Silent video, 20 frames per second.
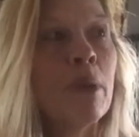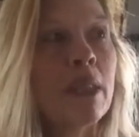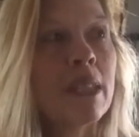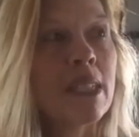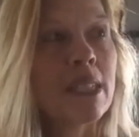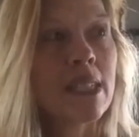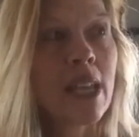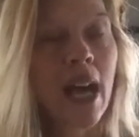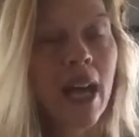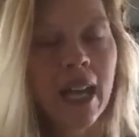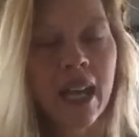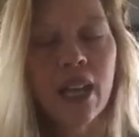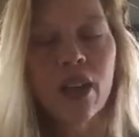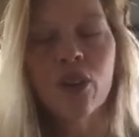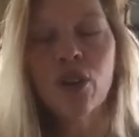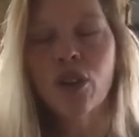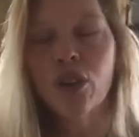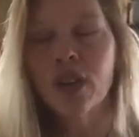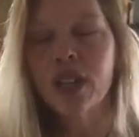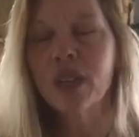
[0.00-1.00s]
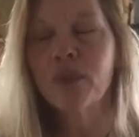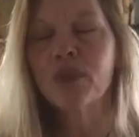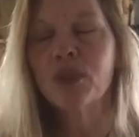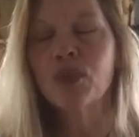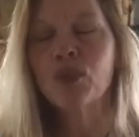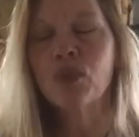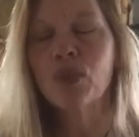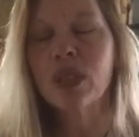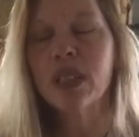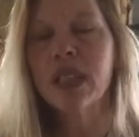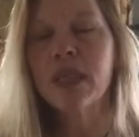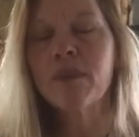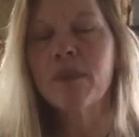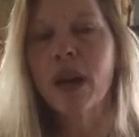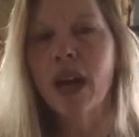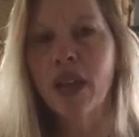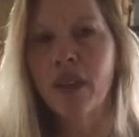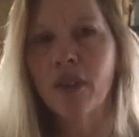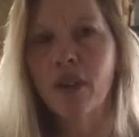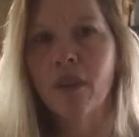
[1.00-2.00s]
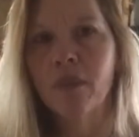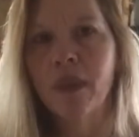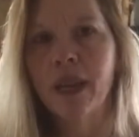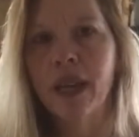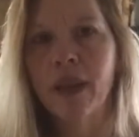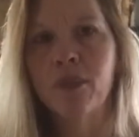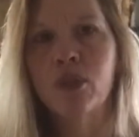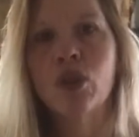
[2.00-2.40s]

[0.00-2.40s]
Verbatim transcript: But this hiatal hernia was really bothering me.